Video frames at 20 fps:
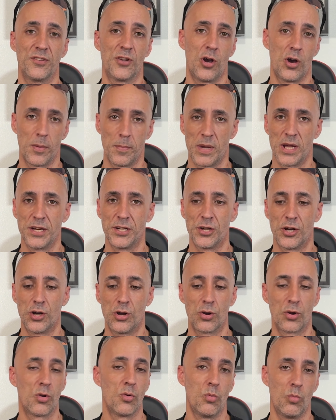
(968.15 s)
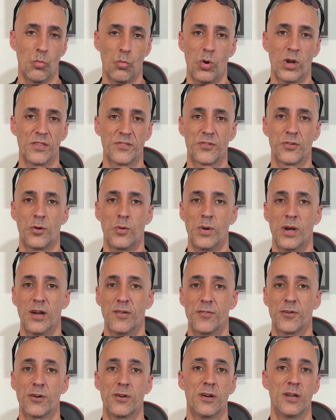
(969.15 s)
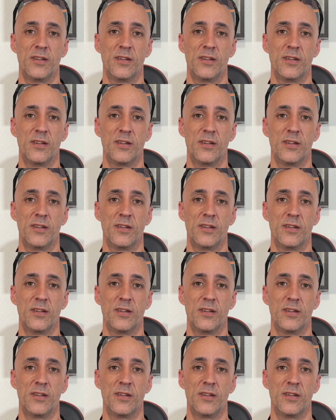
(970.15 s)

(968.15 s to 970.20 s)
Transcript: on my dog whatsoever.